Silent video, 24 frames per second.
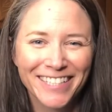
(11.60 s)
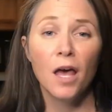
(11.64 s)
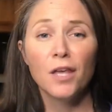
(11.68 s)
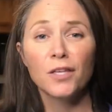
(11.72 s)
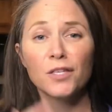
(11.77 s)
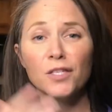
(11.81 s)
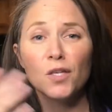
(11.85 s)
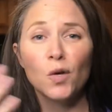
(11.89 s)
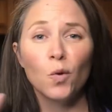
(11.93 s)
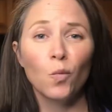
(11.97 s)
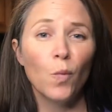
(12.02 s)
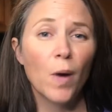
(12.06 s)

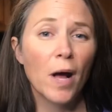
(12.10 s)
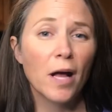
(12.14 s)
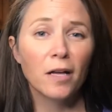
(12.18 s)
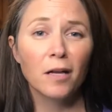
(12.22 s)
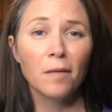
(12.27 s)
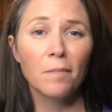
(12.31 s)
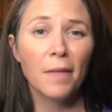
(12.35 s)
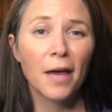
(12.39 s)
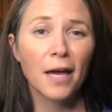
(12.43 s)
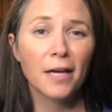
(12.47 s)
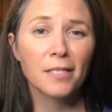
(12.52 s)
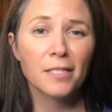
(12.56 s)
So
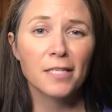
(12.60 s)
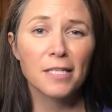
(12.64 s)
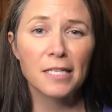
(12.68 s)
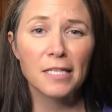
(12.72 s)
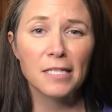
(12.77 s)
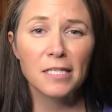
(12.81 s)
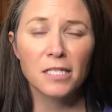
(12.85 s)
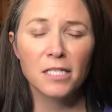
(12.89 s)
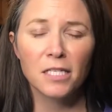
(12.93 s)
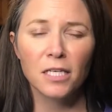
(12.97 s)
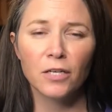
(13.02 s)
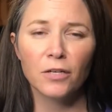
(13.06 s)
welcome back to the
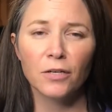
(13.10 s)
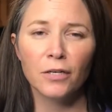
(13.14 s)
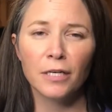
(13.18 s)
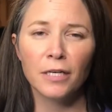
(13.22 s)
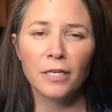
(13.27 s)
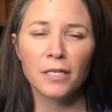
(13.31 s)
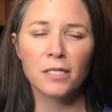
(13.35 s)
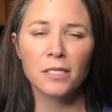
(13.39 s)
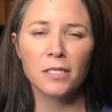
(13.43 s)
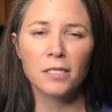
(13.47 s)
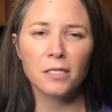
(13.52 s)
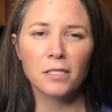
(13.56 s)

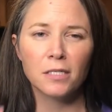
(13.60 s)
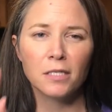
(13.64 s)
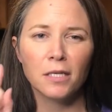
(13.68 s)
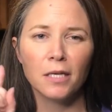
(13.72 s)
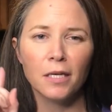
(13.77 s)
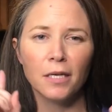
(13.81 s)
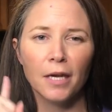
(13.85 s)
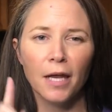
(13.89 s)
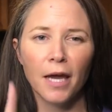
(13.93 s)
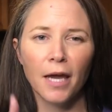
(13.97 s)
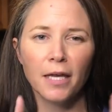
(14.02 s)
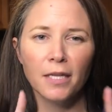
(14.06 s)
series.
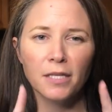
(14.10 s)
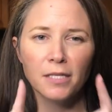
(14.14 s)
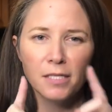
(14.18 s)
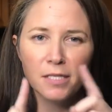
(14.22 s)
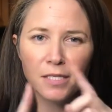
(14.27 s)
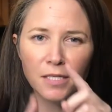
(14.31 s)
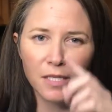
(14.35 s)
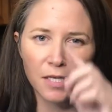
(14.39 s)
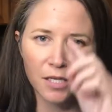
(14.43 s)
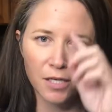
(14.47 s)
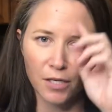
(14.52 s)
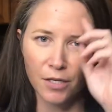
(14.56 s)
Tonight's
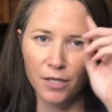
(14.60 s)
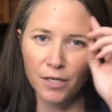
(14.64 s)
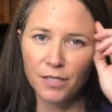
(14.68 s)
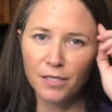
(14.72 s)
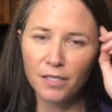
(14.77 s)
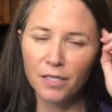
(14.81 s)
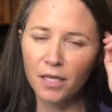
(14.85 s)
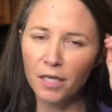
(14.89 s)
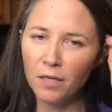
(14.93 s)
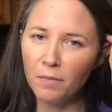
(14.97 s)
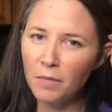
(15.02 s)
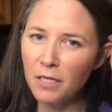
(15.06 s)
dinner is
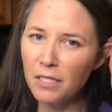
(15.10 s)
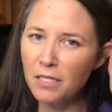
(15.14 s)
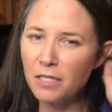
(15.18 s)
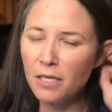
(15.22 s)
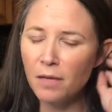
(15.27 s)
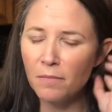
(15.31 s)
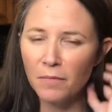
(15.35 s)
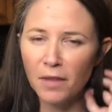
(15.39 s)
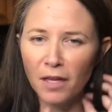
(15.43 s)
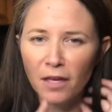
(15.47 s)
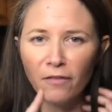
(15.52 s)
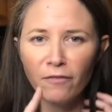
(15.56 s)
gonna be
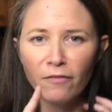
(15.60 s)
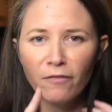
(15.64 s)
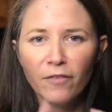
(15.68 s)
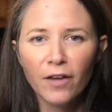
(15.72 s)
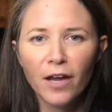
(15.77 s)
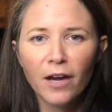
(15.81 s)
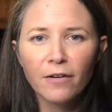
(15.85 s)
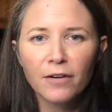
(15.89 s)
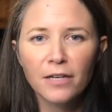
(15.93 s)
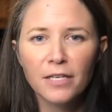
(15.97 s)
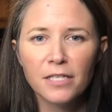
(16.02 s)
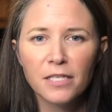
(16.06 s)
something
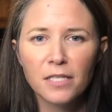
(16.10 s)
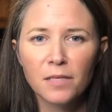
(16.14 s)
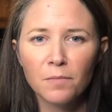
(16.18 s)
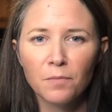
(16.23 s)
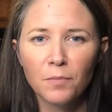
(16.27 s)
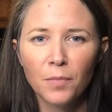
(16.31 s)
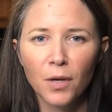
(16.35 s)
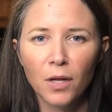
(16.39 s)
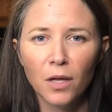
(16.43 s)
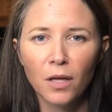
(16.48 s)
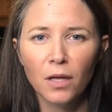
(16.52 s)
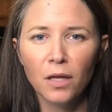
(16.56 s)
very
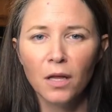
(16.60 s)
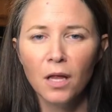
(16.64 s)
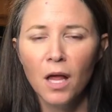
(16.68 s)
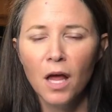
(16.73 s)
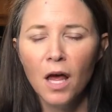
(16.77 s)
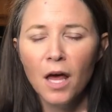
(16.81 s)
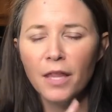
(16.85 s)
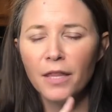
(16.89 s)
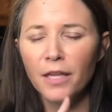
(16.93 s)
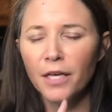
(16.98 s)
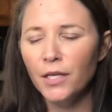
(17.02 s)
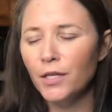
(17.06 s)
simple
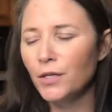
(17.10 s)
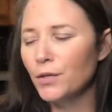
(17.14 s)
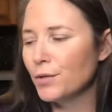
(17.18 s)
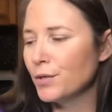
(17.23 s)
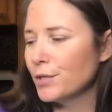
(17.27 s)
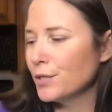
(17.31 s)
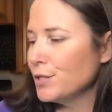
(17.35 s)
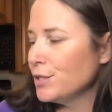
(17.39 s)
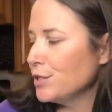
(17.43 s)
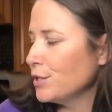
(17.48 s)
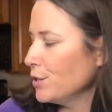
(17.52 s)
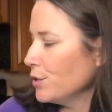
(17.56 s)
that you
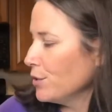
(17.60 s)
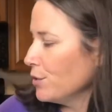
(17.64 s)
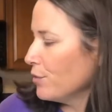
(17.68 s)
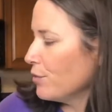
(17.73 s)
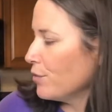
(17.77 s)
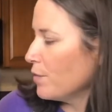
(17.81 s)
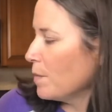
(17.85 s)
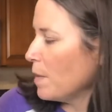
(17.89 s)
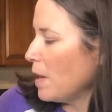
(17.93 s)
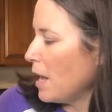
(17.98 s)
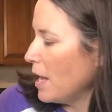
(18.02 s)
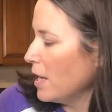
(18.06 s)
could do
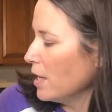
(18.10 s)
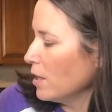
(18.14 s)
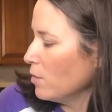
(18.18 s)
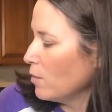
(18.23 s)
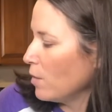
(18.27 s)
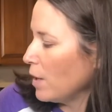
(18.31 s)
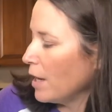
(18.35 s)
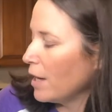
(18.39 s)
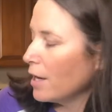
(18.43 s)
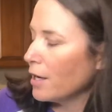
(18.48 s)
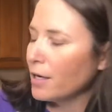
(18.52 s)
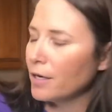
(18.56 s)
from
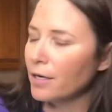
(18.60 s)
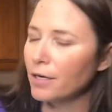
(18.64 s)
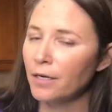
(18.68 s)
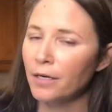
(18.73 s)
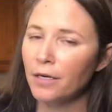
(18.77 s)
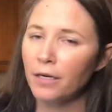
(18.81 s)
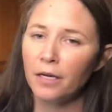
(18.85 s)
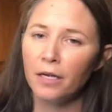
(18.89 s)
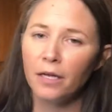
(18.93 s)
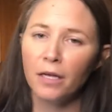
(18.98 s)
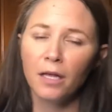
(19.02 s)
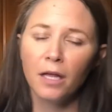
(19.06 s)
anywhere.
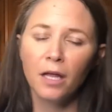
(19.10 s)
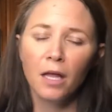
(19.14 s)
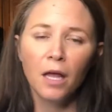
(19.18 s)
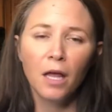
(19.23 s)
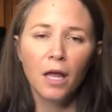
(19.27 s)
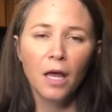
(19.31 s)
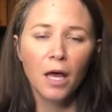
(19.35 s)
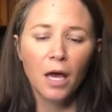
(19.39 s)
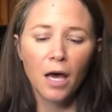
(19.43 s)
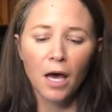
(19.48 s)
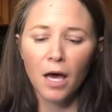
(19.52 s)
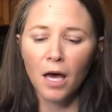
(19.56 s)

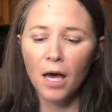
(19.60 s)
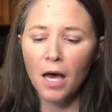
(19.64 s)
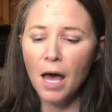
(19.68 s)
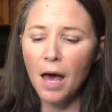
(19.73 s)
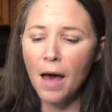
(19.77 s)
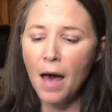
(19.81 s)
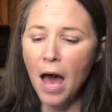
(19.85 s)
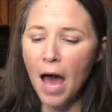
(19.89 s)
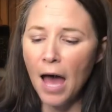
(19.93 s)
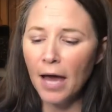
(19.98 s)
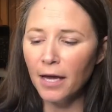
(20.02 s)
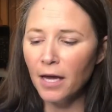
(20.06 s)
Uh,
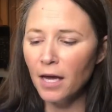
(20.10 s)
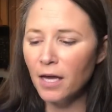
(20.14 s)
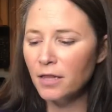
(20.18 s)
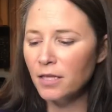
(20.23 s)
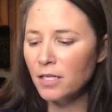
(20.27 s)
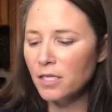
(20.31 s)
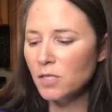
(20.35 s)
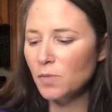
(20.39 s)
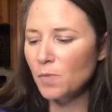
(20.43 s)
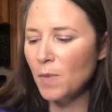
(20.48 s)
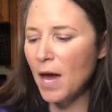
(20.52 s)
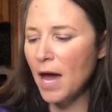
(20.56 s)
I got
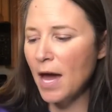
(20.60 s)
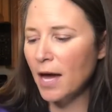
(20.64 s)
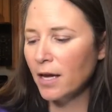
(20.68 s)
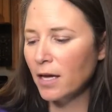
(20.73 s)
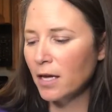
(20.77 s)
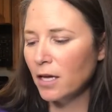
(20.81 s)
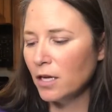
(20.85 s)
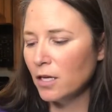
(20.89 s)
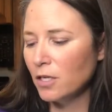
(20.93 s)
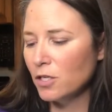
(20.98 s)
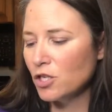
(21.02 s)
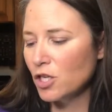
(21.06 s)
this
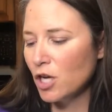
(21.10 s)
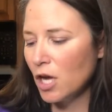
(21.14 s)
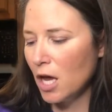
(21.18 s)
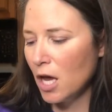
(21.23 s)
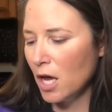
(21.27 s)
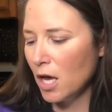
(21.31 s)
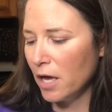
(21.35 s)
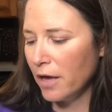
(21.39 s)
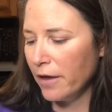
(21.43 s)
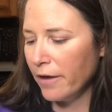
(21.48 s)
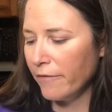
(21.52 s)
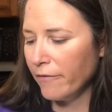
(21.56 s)
package
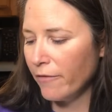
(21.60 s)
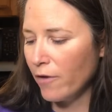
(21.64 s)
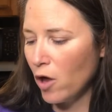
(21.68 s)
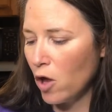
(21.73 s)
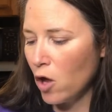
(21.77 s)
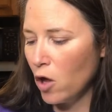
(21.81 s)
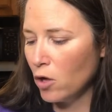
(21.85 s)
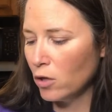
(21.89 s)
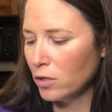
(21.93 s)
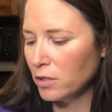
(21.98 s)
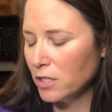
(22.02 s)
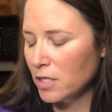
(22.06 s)
of
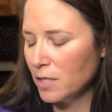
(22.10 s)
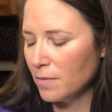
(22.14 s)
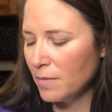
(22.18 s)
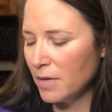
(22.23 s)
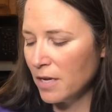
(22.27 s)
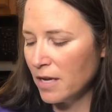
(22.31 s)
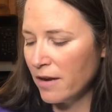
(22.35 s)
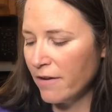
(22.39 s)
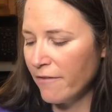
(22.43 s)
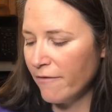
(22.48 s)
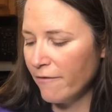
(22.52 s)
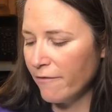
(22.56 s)

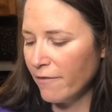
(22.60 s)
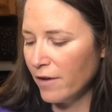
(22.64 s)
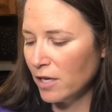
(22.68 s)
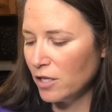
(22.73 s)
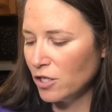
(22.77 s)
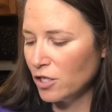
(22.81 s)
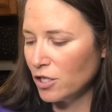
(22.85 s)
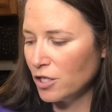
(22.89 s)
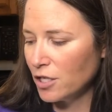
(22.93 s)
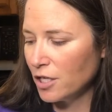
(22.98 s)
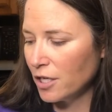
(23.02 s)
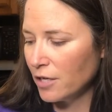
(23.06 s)
Ultimate
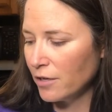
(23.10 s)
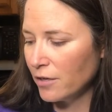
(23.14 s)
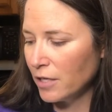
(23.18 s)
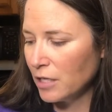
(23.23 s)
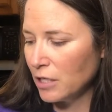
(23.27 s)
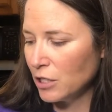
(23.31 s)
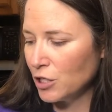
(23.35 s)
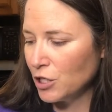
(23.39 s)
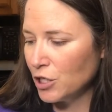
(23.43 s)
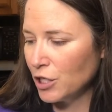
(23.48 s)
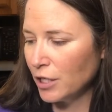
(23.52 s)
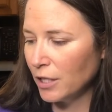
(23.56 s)

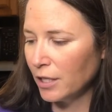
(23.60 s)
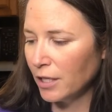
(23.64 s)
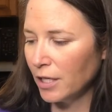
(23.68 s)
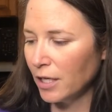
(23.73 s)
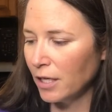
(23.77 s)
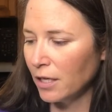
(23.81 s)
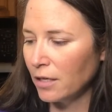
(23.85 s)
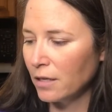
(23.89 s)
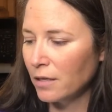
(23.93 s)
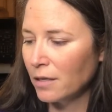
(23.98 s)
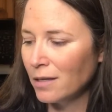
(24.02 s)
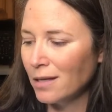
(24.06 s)
Vegetarian
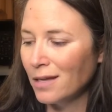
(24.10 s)
Chili.